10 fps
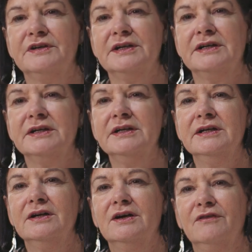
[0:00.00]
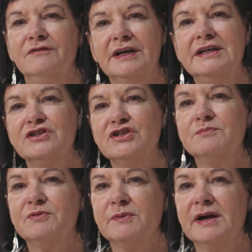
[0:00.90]
Uh, of
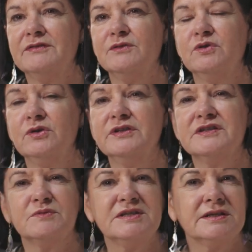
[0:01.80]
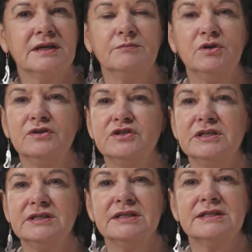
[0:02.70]
leadership around the world as we see
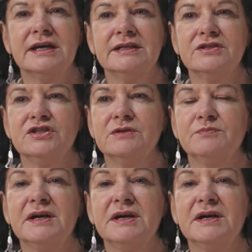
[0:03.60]
emerging dictatorship,